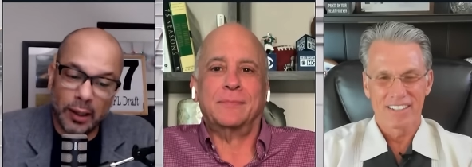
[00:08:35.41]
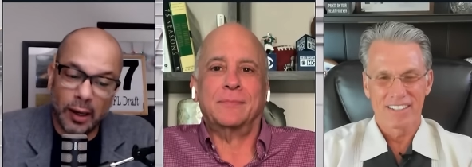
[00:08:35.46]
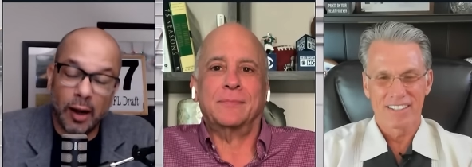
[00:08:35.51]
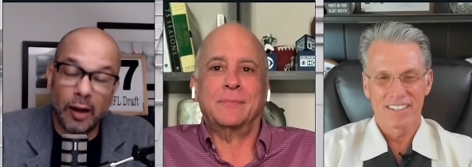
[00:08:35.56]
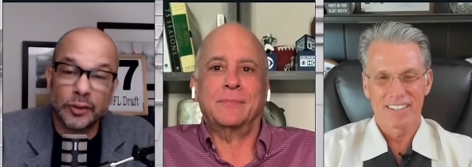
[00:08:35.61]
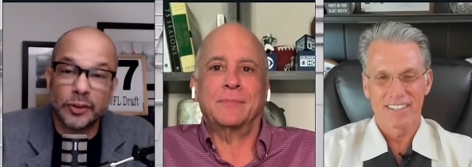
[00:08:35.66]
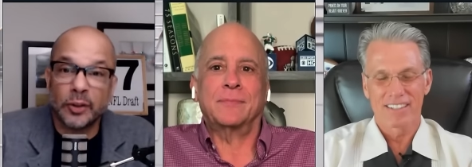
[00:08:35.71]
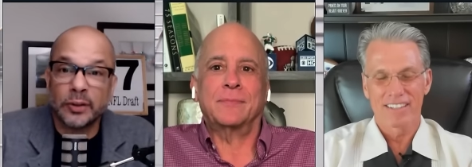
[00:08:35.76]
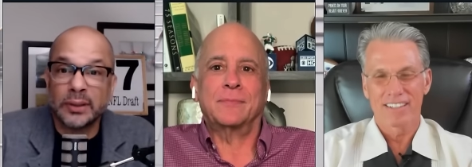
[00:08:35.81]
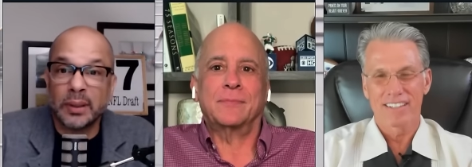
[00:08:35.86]

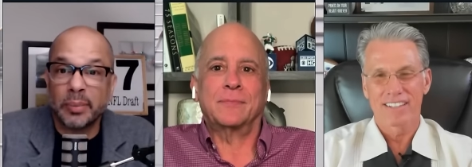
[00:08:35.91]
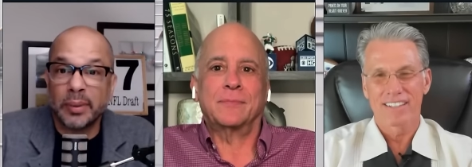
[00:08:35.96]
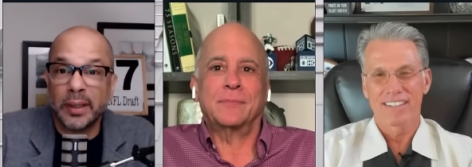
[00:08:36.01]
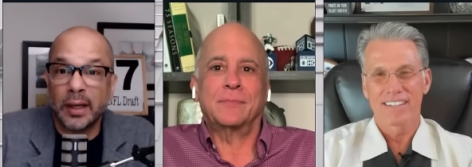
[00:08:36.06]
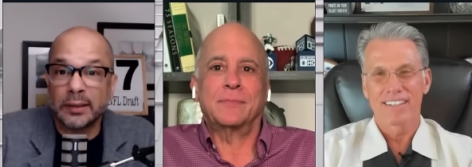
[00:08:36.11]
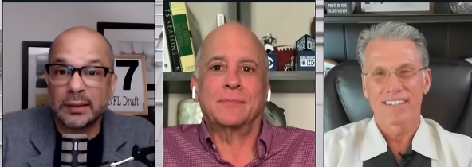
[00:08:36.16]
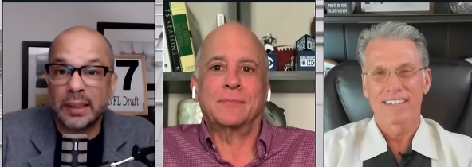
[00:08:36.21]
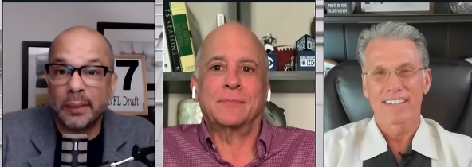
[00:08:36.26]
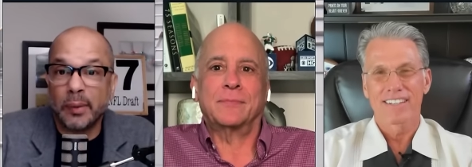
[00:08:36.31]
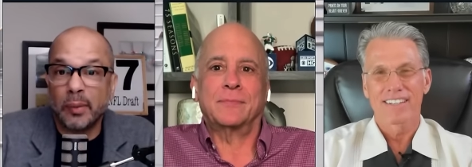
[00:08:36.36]
Speaker 1: Also, something
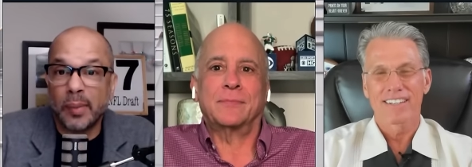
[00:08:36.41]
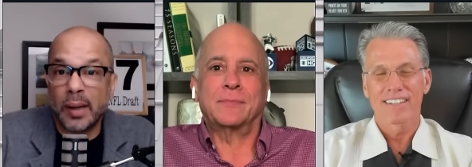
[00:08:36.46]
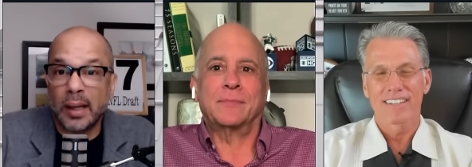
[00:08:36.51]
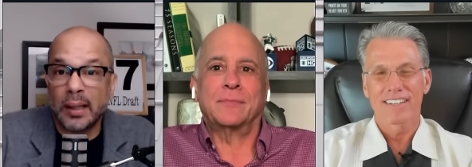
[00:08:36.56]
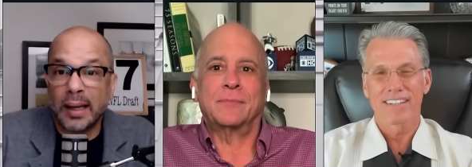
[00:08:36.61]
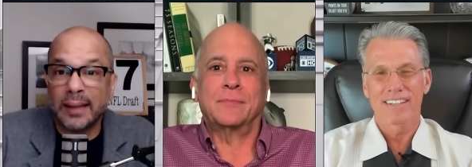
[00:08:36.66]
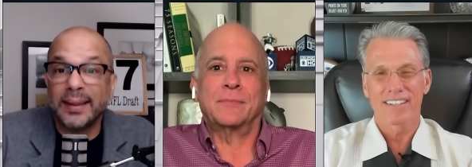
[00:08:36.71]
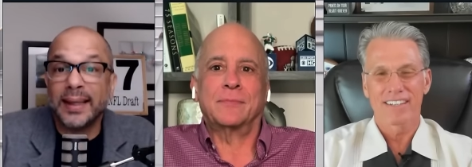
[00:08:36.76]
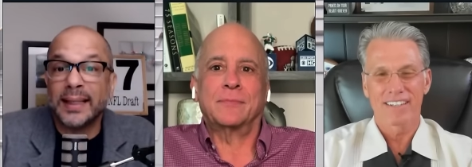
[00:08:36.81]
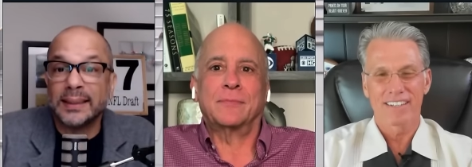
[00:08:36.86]
else to keep in mind
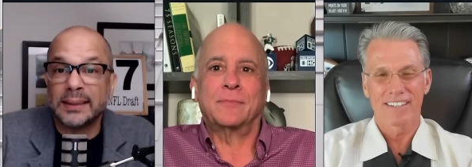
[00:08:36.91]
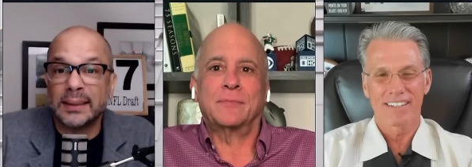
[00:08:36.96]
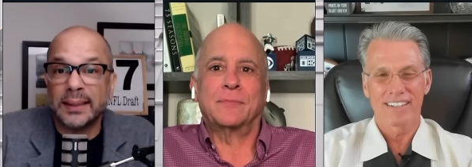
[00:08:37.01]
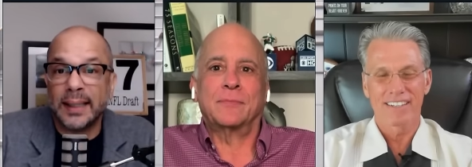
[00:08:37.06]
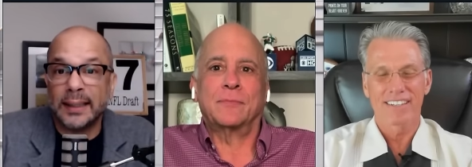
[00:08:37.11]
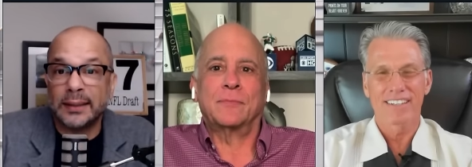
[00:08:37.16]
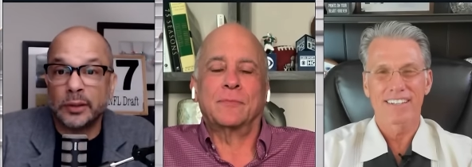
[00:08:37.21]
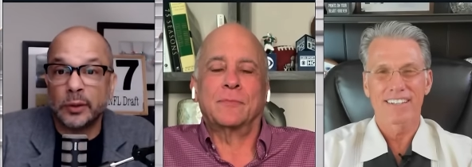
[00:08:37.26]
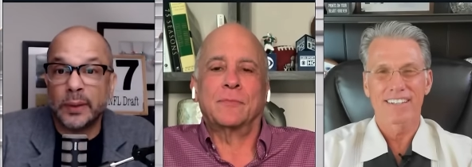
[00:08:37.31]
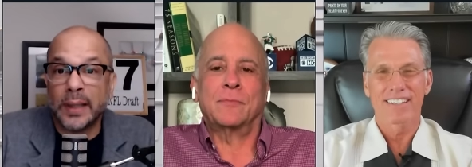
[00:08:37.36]
I think he's a
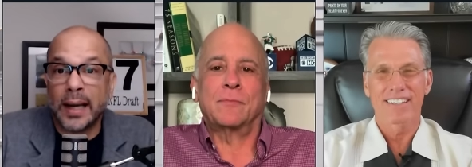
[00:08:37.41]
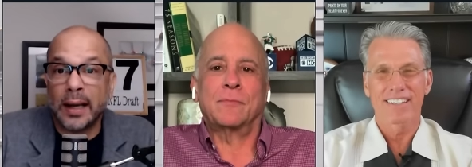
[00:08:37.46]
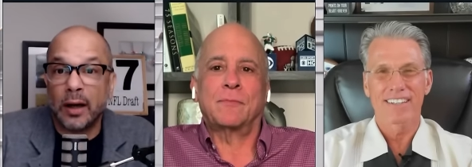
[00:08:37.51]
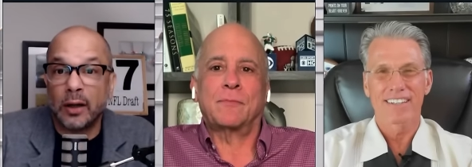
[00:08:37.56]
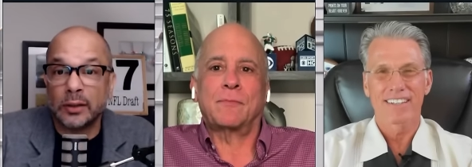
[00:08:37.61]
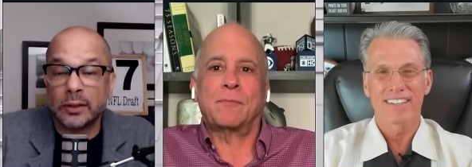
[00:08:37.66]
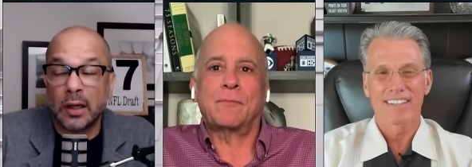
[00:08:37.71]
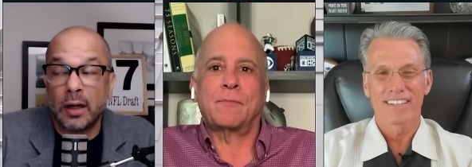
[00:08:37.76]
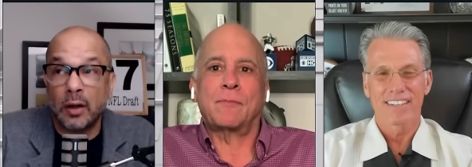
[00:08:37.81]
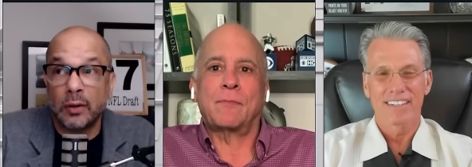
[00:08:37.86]
day two guy
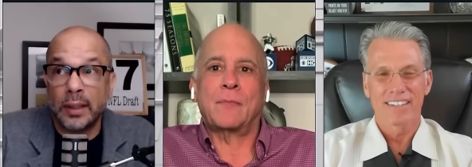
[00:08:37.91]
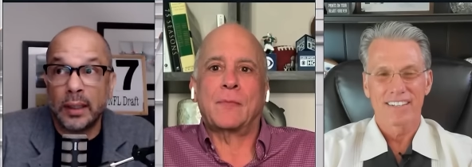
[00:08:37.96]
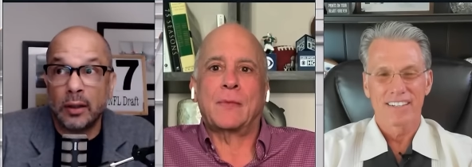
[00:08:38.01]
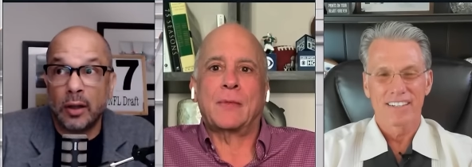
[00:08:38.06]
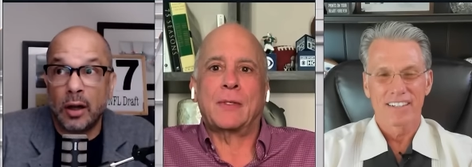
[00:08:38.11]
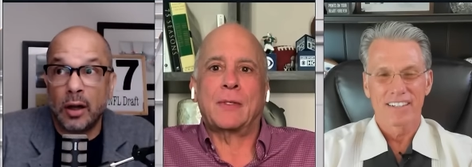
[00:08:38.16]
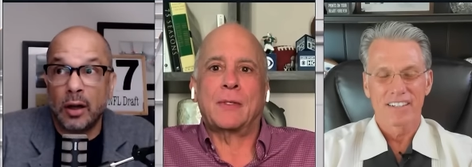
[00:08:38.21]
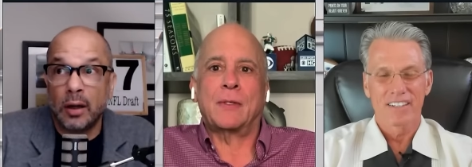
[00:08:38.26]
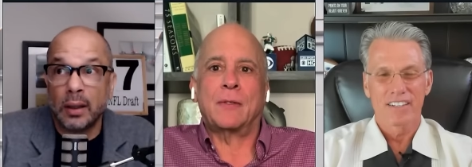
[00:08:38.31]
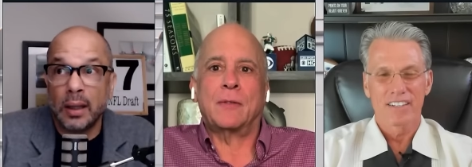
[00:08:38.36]
all, all day
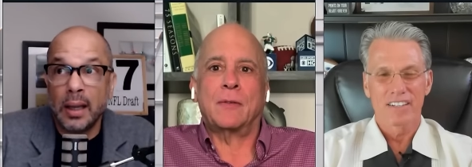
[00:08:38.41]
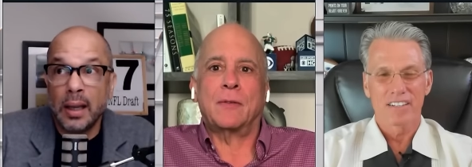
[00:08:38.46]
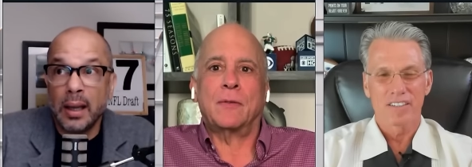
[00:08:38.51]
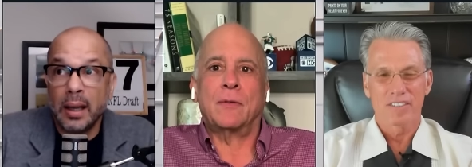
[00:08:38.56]
long.